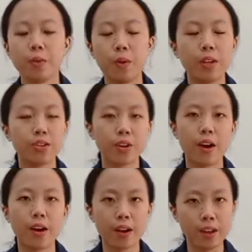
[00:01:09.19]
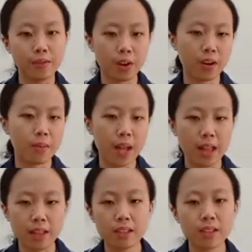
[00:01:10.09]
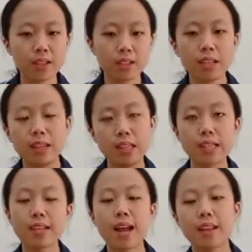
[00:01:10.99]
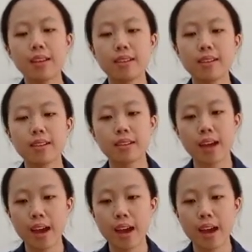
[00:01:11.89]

which are environment analysis, needs analysis,